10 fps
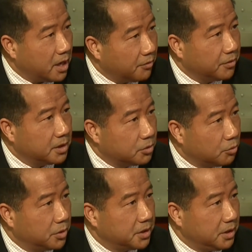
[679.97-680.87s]
every
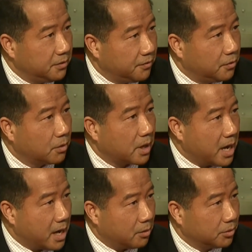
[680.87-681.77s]
24
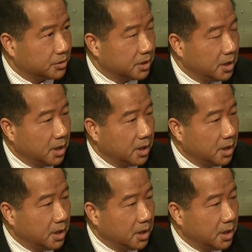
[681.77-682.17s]
hours,